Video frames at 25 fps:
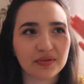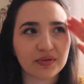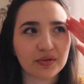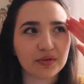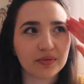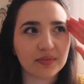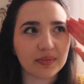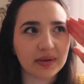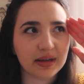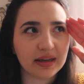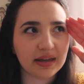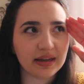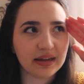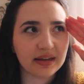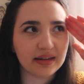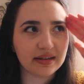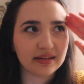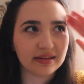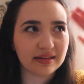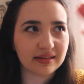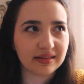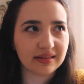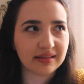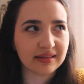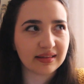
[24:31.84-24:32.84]
for me
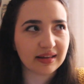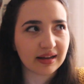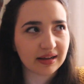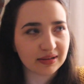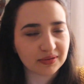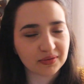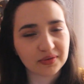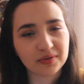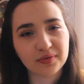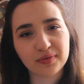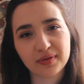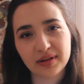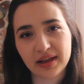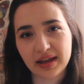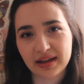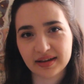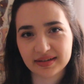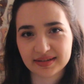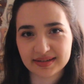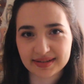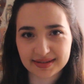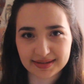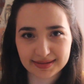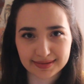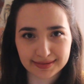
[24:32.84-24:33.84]
that
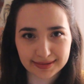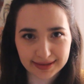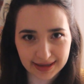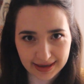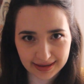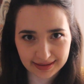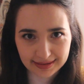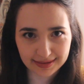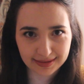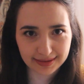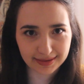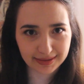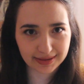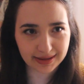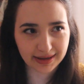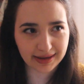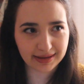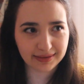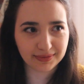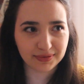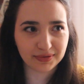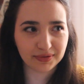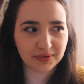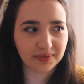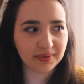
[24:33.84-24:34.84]
reflects
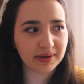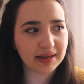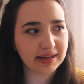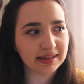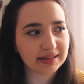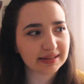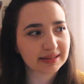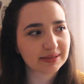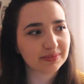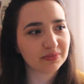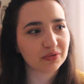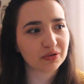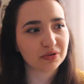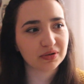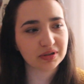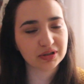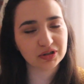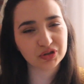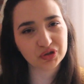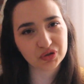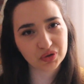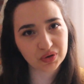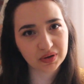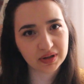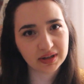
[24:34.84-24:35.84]
that for me is more
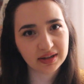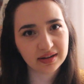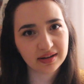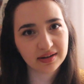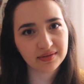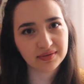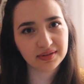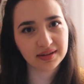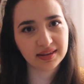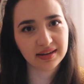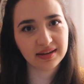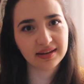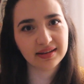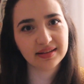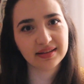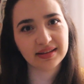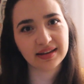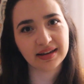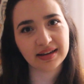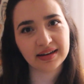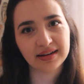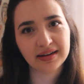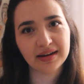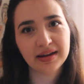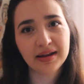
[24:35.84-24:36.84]
enjoying everything
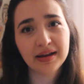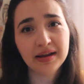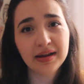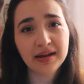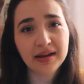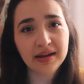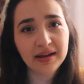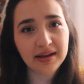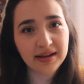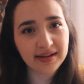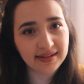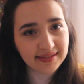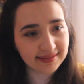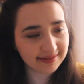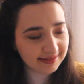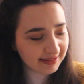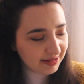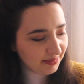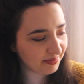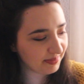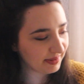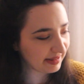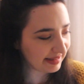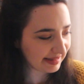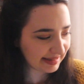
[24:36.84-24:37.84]
than
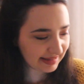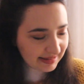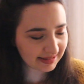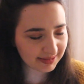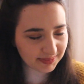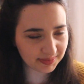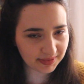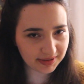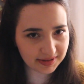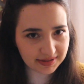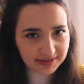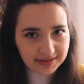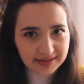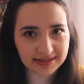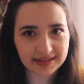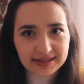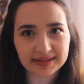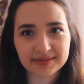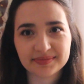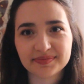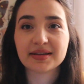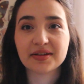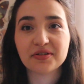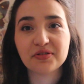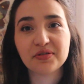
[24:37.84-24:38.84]
the business part.
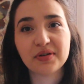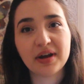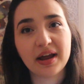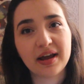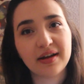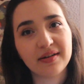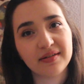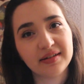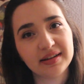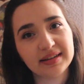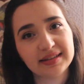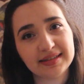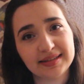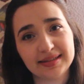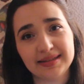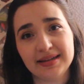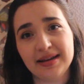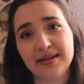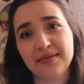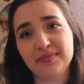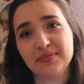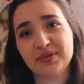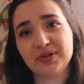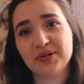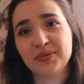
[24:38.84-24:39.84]
So now it's
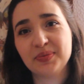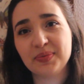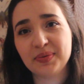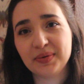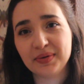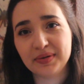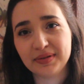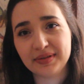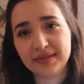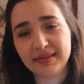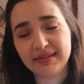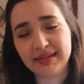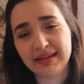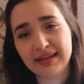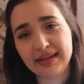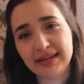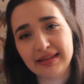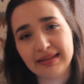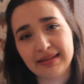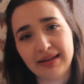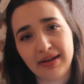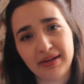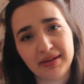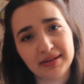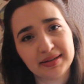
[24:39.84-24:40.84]
time to put
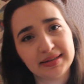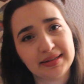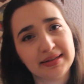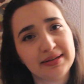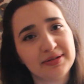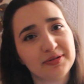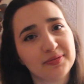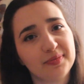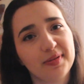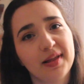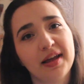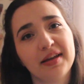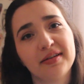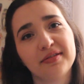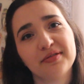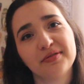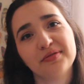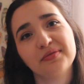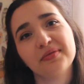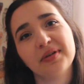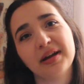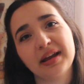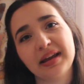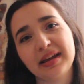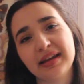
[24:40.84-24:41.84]
the last year planner
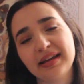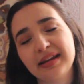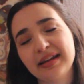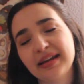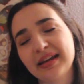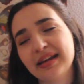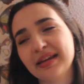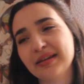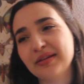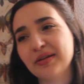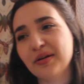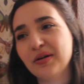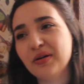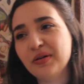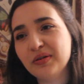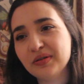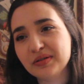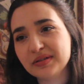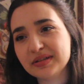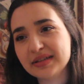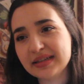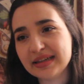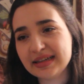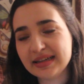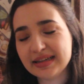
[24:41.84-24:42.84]
away and
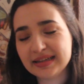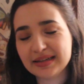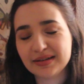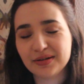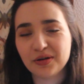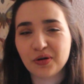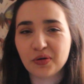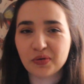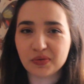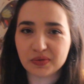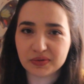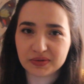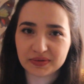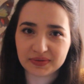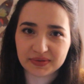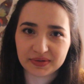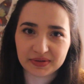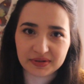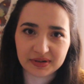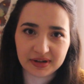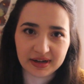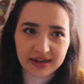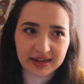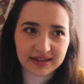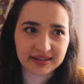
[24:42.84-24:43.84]
all the goals
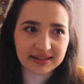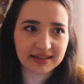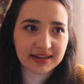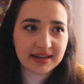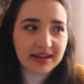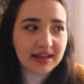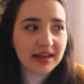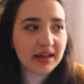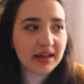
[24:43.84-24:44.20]
for it